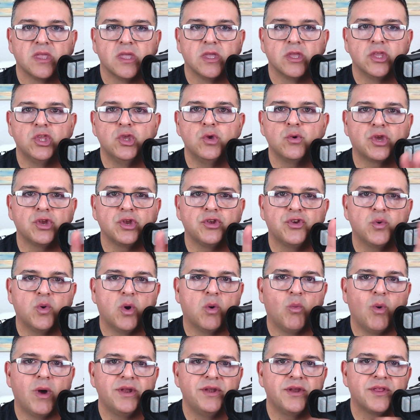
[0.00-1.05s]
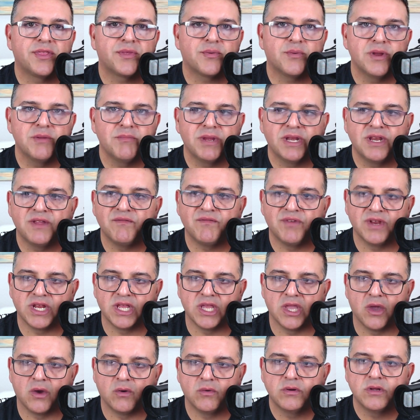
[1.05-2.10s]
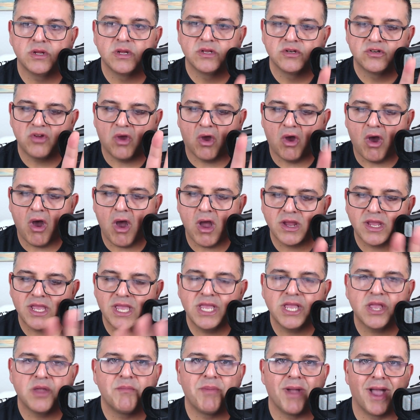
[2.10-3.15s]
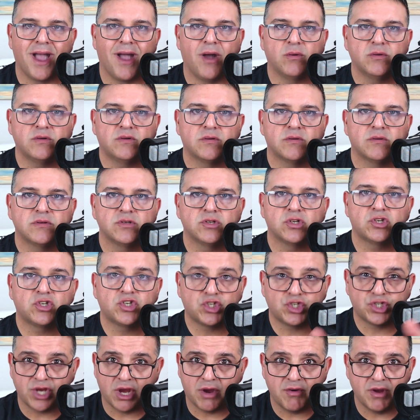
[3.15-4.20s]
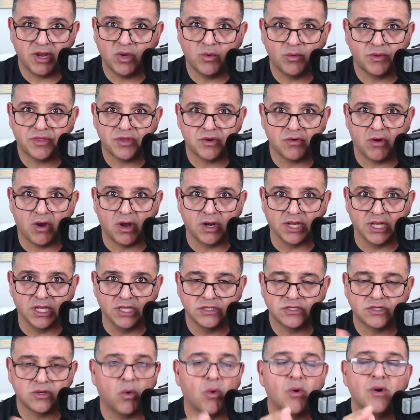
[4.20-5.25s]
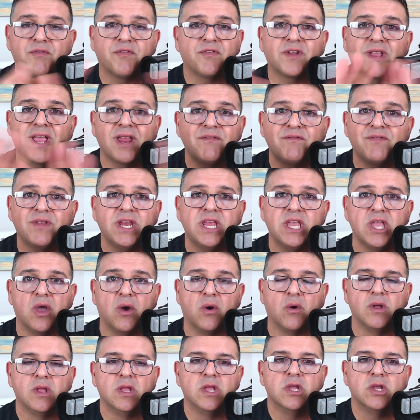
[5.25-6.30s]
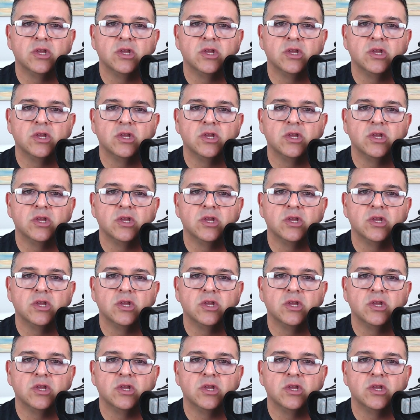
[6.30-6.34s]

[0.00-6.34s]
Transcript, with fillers: you could do a one to three minute video talking about just sharing with your audience, or forget video,